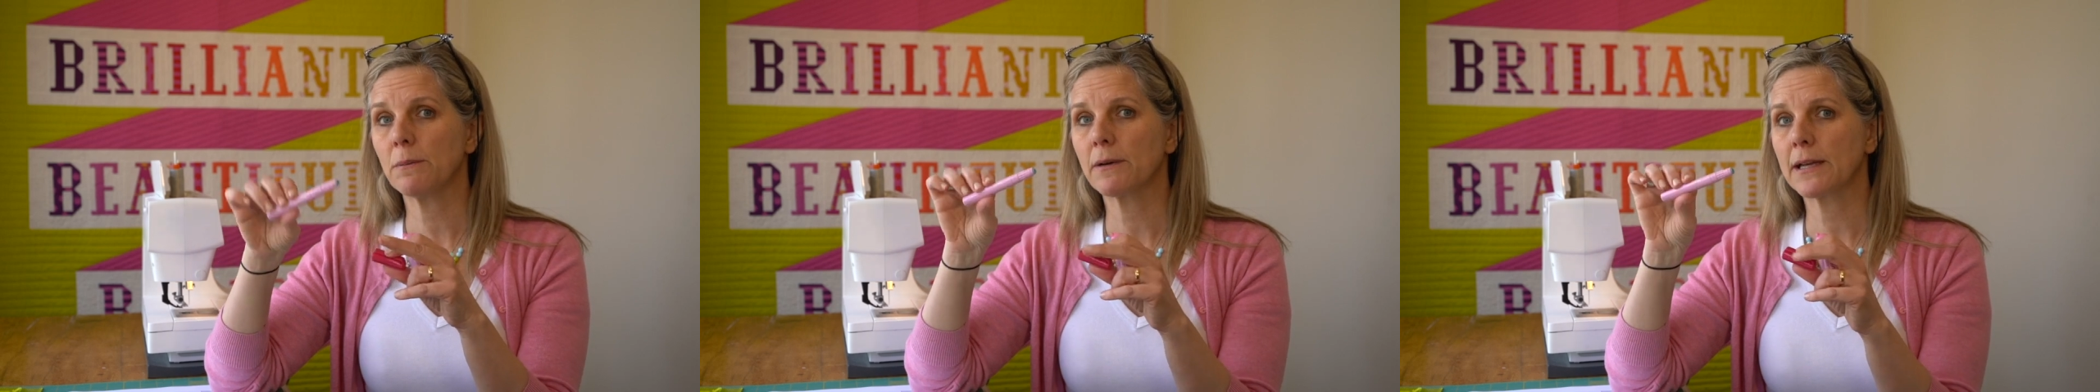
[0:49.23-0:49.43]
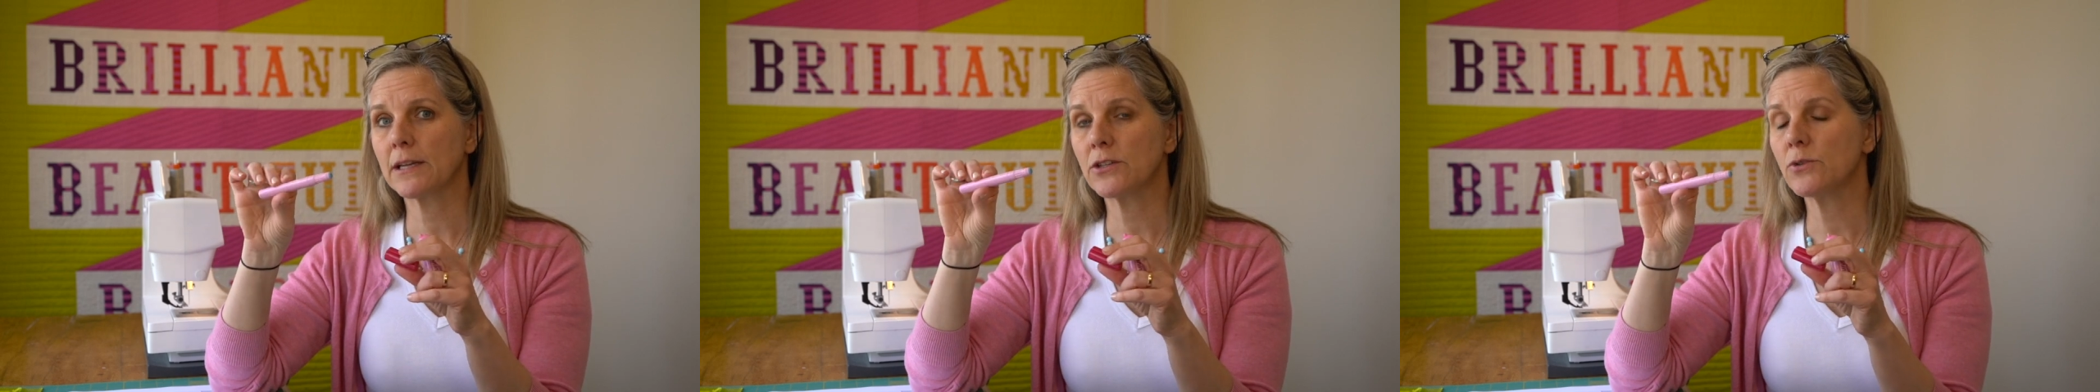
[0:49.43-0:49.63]

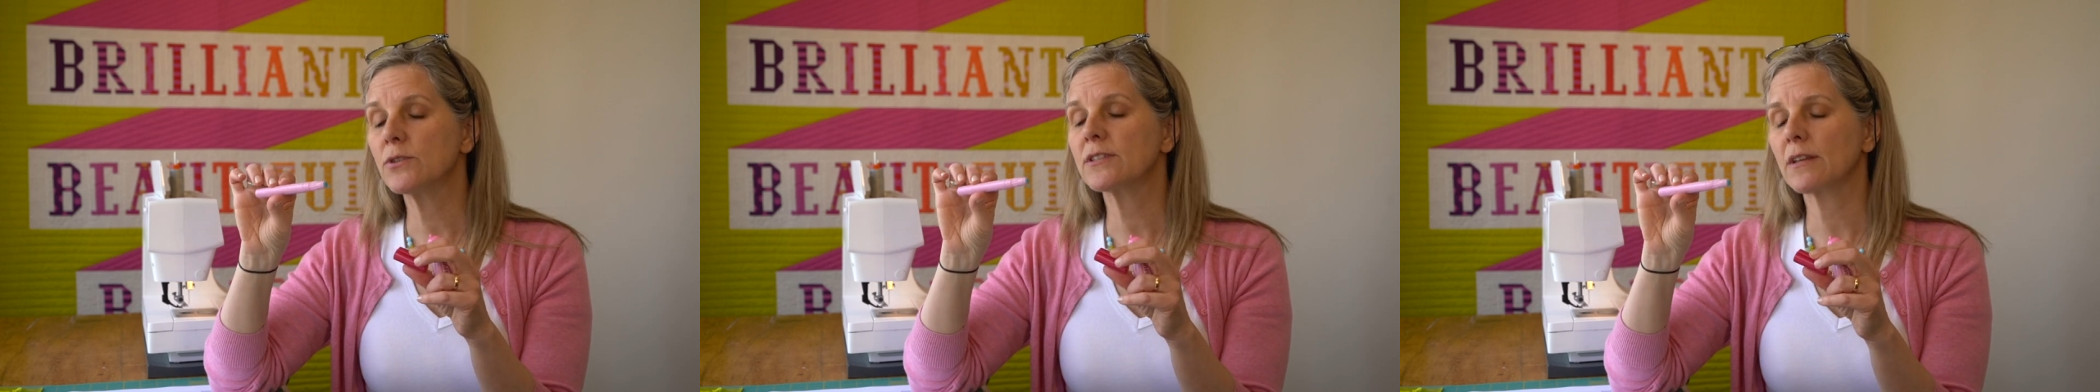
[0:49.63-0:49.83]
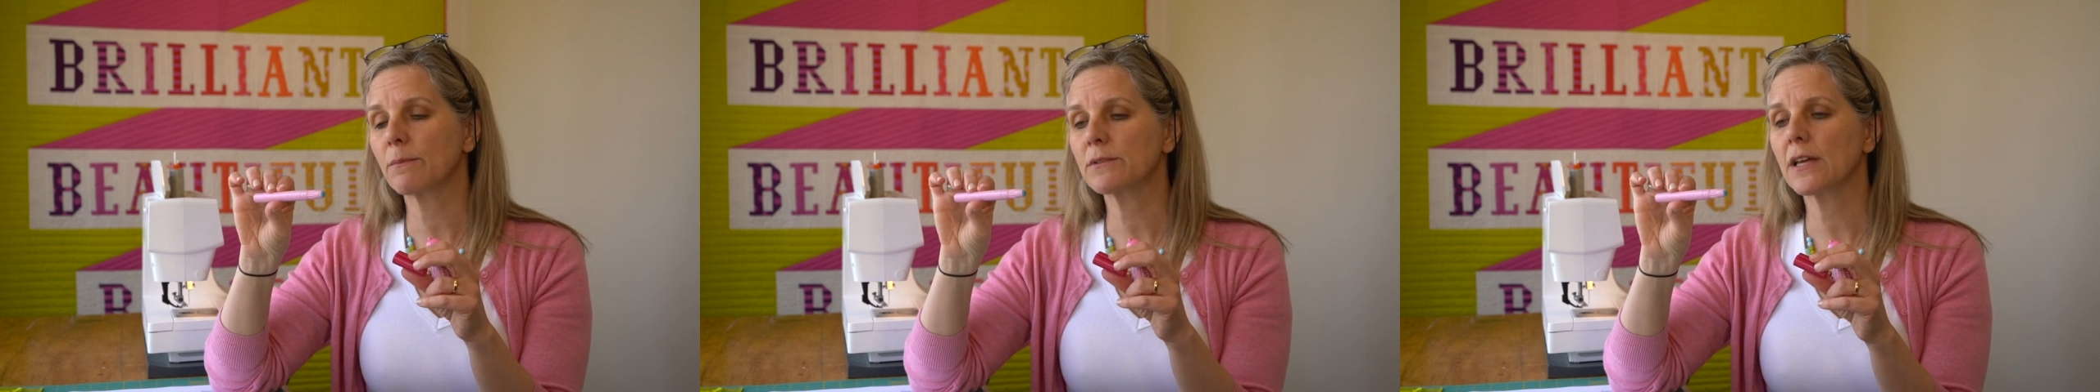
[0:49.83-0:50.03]
but I do
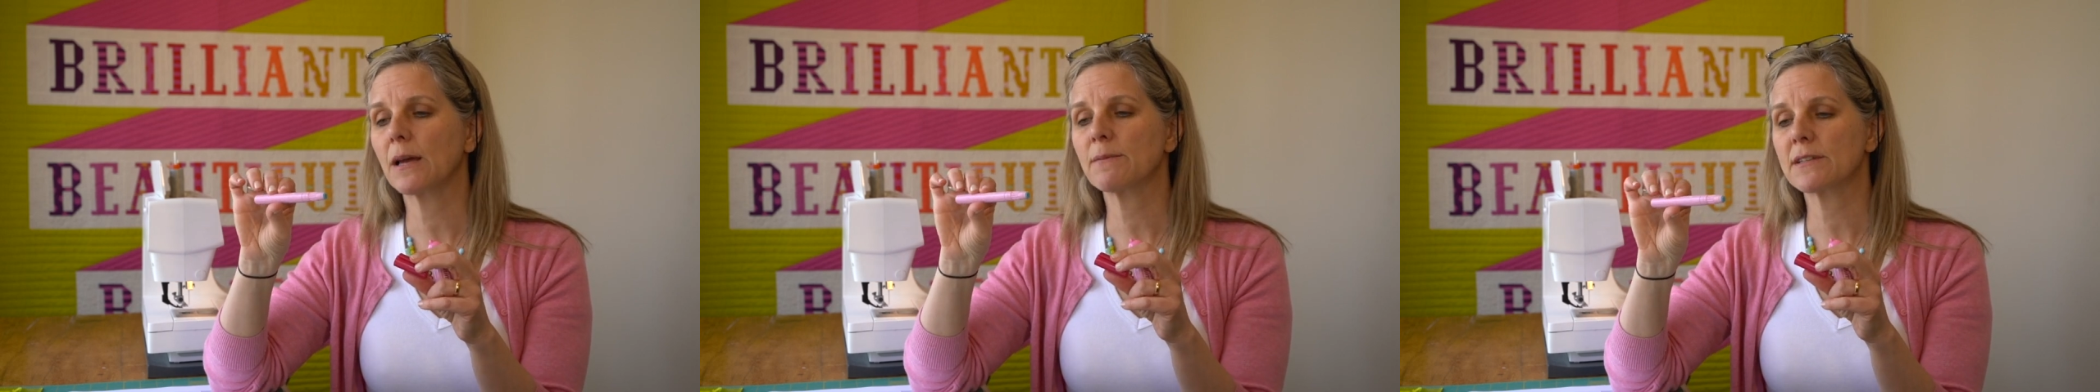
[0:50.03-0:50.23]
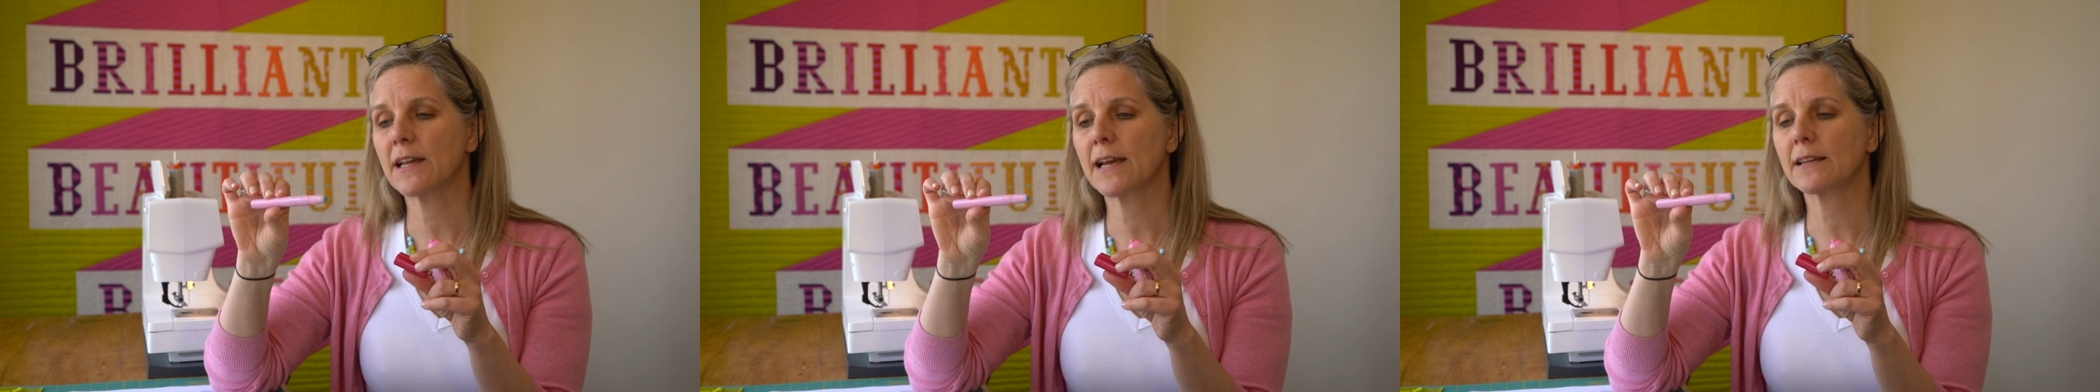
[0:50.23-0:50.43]

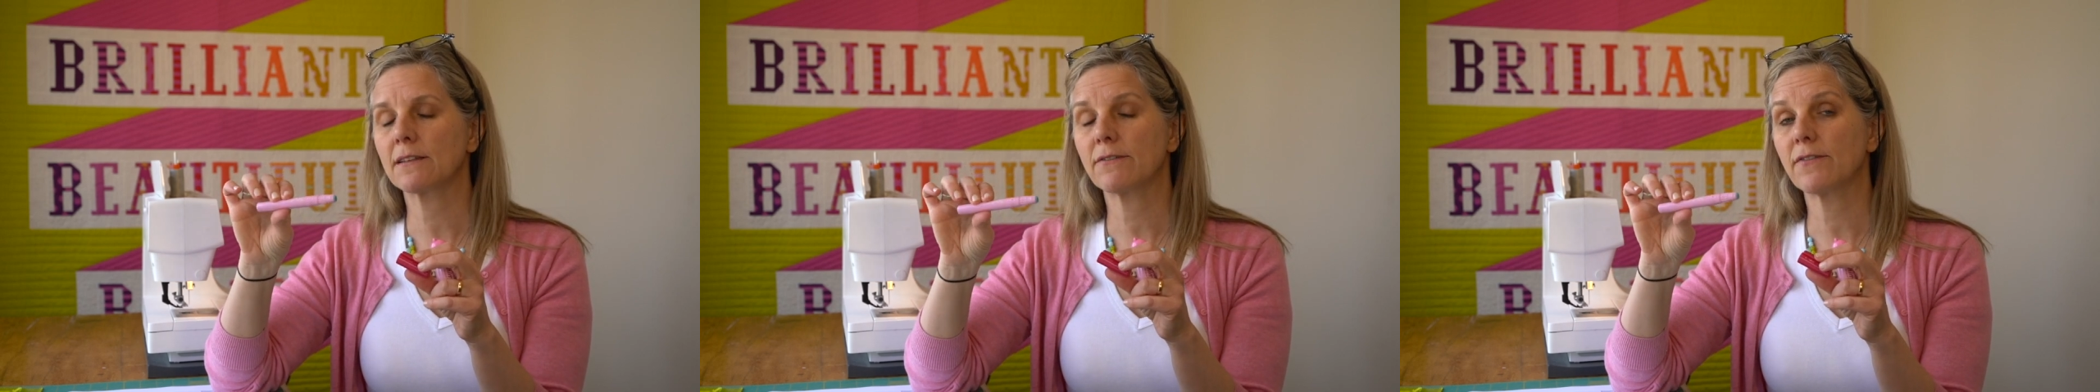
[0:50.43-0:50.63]
sometimes like the